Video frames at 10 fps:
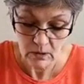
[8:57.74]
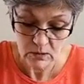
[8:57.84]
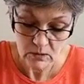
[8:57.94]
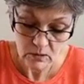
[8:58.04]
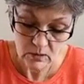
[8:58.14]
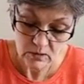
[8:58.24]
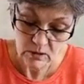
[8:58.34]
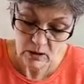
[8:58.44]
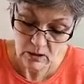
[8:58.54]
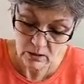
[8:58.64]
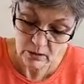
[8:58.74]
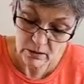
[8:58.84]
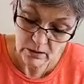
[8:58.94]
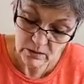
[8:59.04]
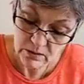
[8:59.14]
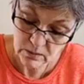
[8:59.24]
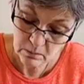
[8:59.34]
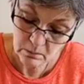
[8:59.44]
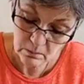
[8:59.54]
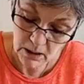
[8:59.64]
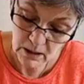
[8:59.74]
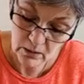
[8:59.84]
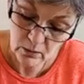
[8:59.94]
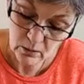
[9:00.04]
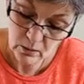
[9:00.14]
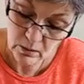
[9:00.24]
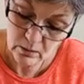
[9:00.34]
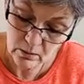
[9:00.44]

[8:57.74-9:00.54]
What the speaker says: So this color is Meadow.